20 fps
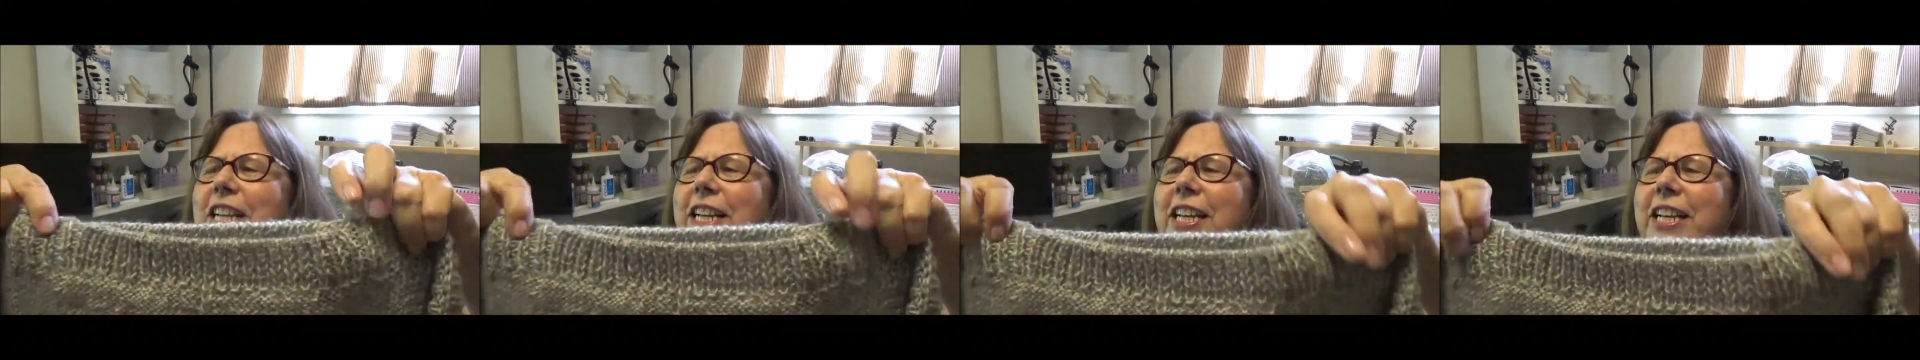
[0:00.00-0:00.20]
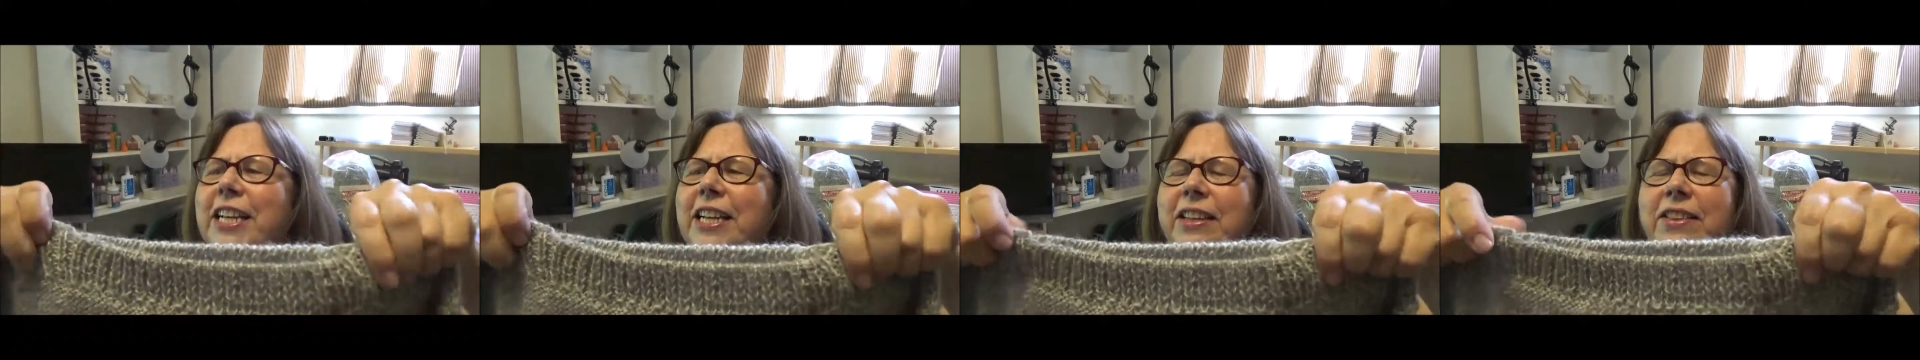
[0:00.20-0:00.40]

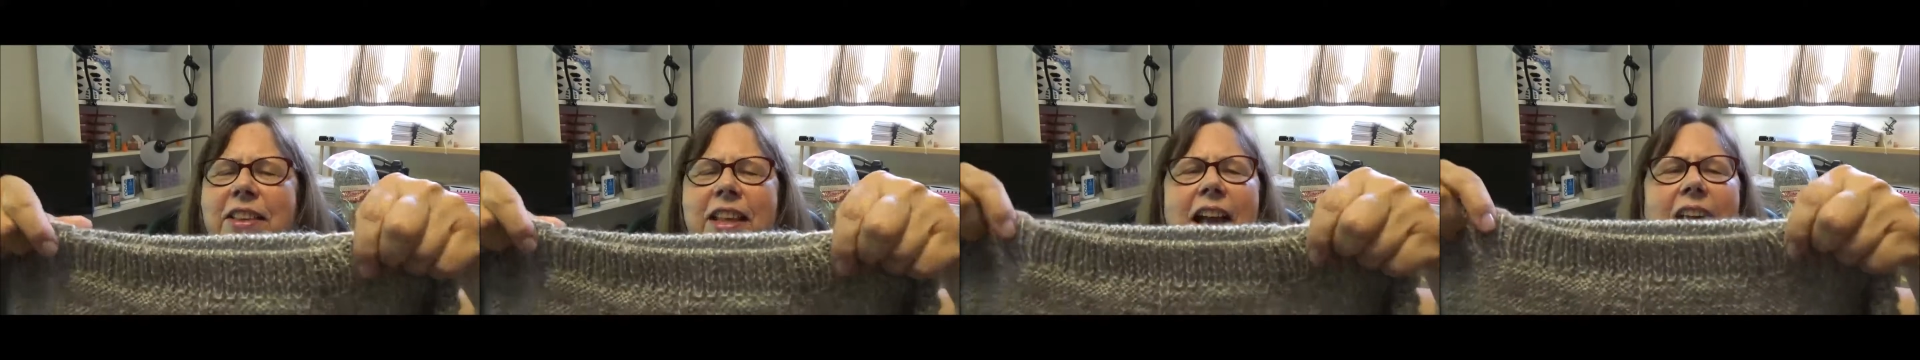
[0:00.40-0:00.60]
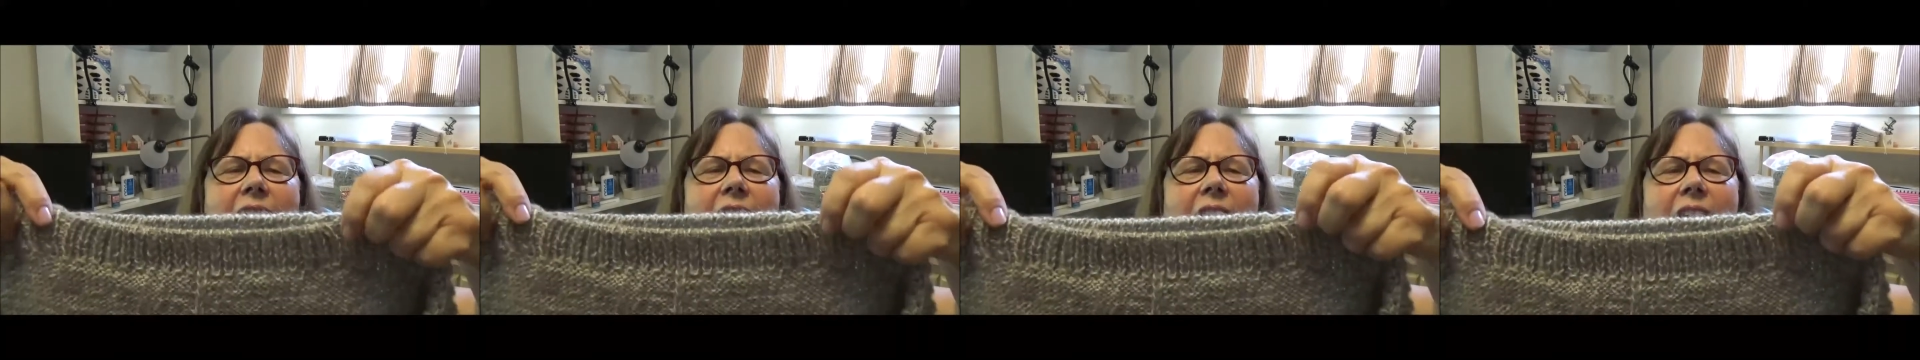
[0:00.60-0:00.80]
is
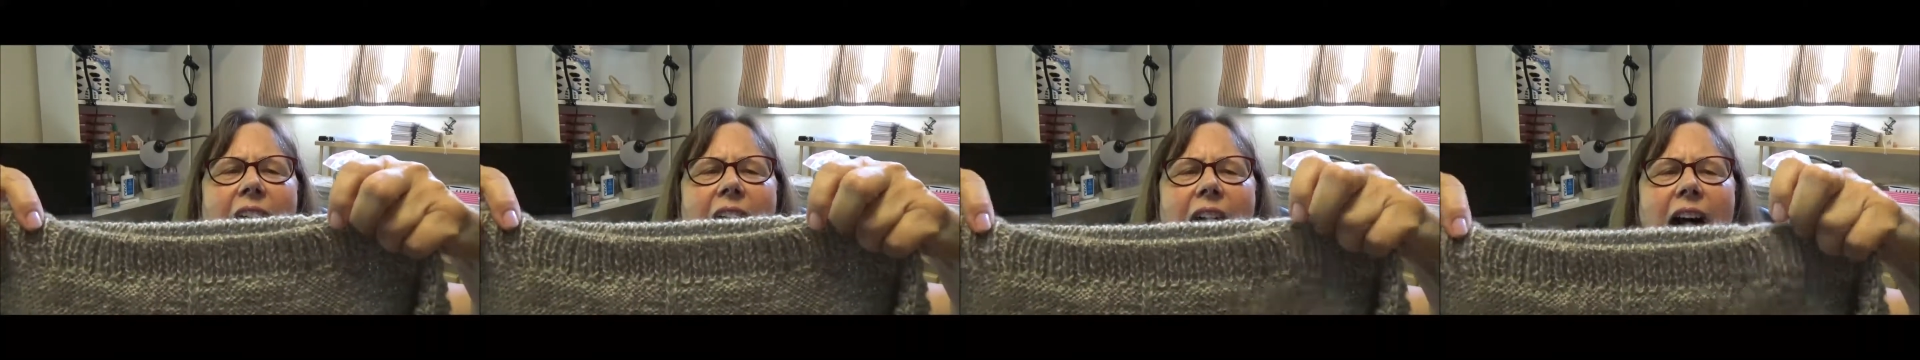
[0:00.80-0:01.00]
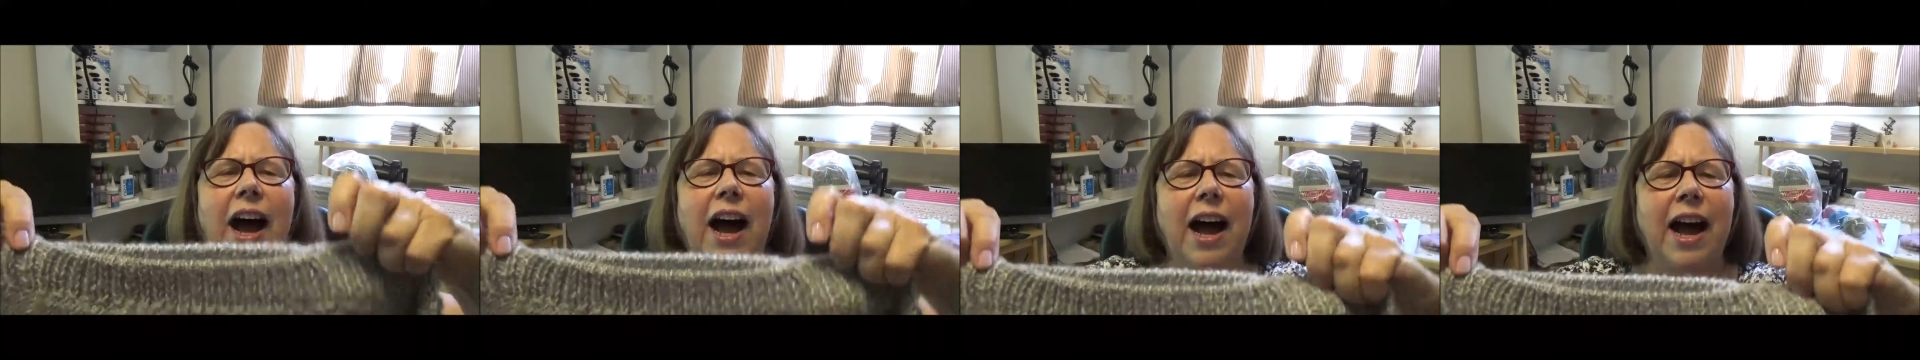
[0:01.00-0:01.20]

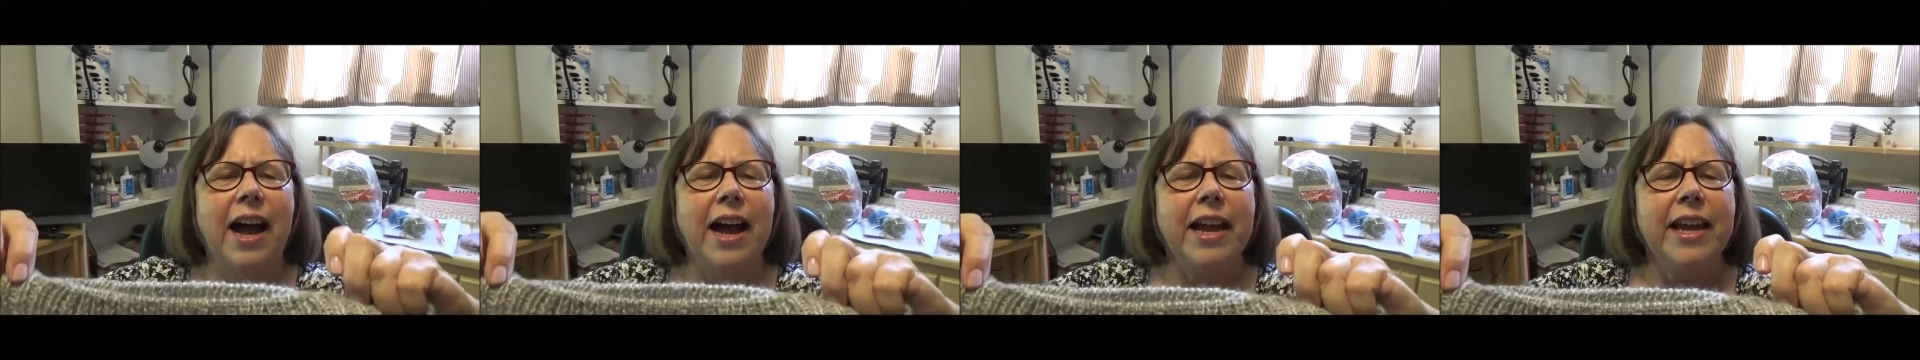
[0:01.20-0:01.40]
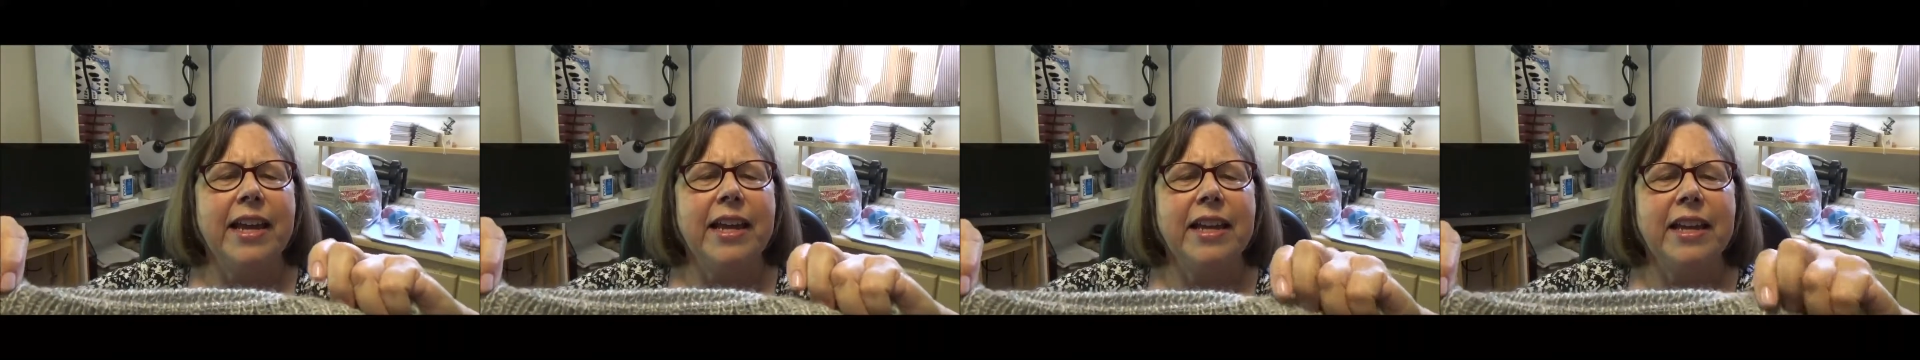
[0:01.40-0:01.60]

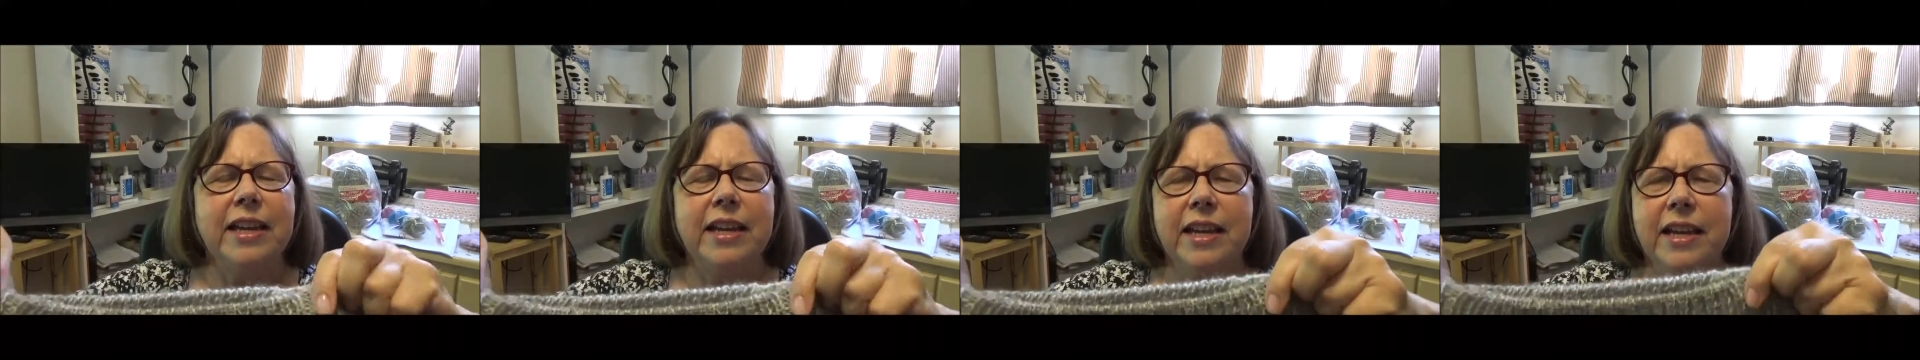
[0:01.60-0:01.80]
I